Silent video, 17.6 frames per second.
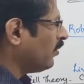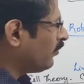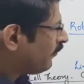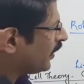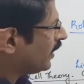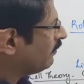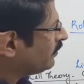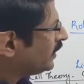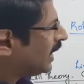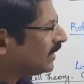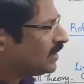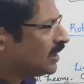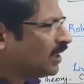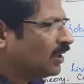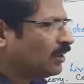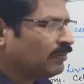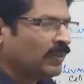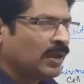From that
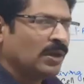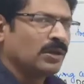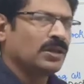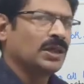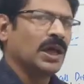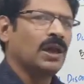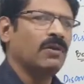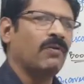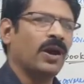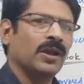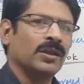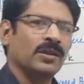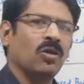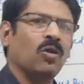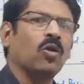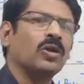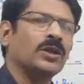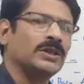term, cell was
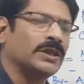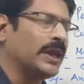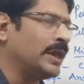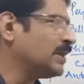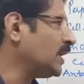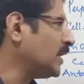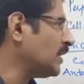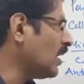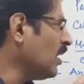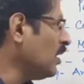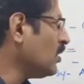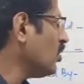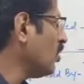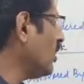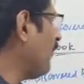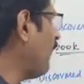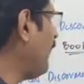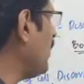originated.
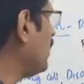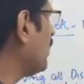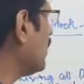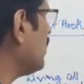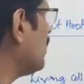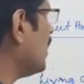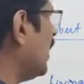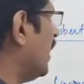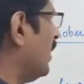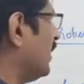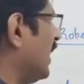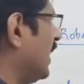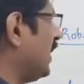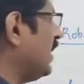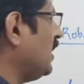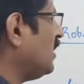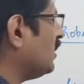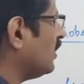So the first cell,
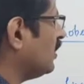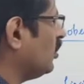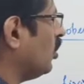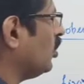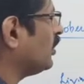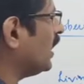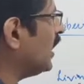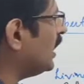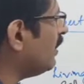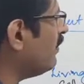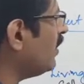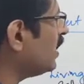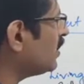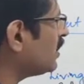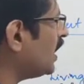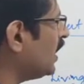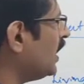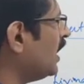that is not a
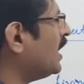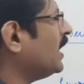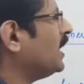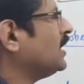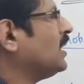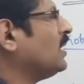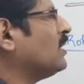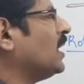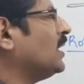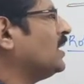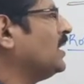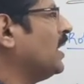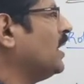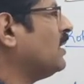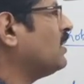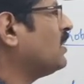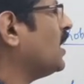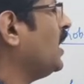living cell, it is a
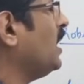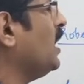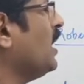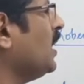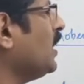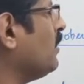dead cell.